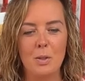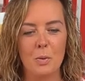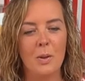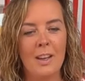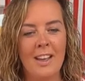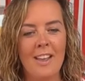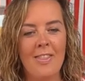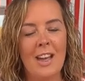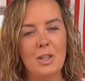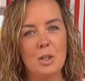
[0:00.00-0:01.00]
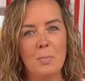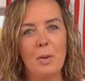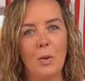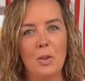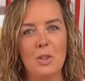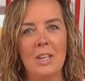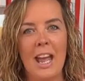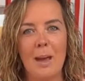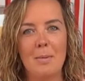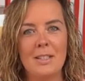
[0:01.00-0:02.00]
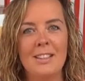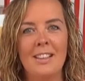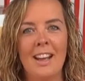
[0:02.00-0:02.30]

So that's just been launched on Amazon.